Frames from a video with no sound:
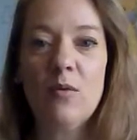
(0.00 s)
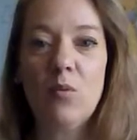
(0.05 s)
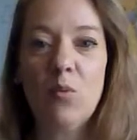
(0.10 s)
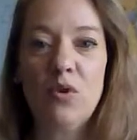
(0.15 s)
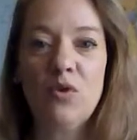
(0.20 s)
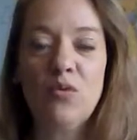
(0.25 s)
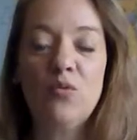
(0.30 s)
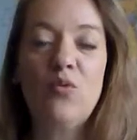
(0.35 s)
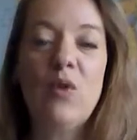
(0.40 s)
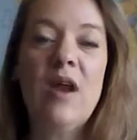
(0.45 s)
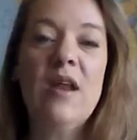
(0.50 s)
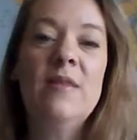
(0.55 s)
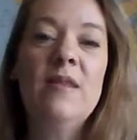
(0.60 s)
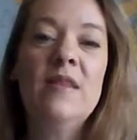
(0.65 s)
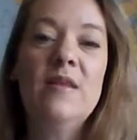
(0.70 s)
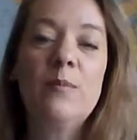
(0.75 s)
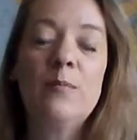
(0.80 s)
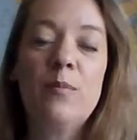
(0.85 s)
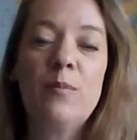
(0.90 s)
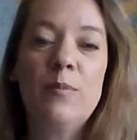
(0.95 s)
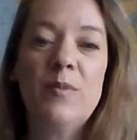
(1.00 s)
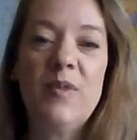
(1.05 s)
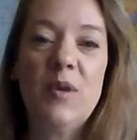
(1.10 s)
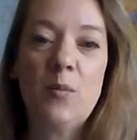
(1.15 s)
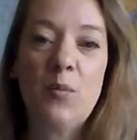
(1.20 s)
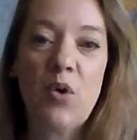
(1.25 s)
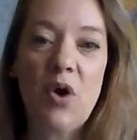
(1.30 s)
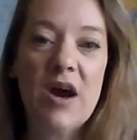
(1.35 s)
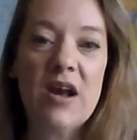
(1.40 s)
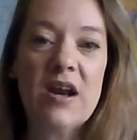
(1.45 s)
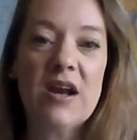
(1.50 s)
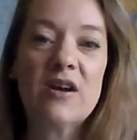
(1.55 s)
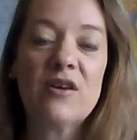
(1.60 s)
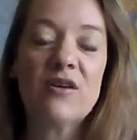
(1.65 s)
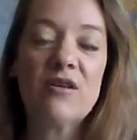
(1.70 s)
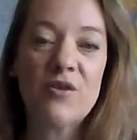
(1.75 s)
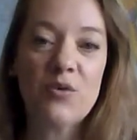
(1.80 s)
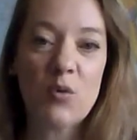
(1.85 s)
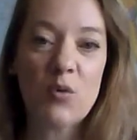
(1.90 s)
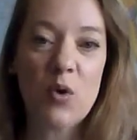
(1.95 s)
will run the product
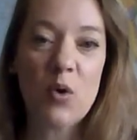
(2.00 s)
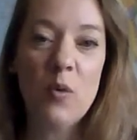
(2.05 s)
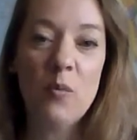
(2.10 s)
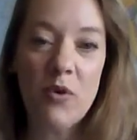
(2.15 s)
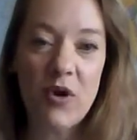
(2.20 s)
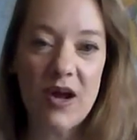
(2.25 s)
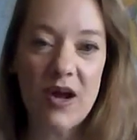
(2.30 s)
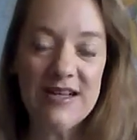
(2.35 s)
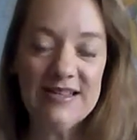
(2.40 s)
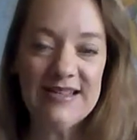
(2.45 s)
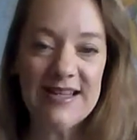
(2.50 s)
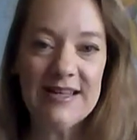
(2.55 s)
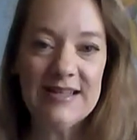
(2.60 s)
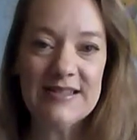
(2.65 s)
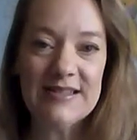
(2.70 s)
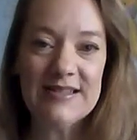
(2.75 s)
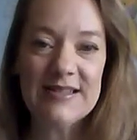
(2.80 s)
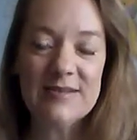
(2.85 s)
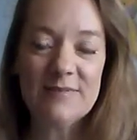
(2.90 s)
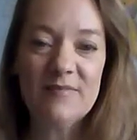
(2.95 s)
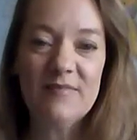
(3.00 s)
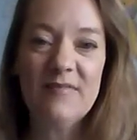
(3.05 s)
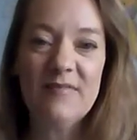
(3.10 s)
through a process,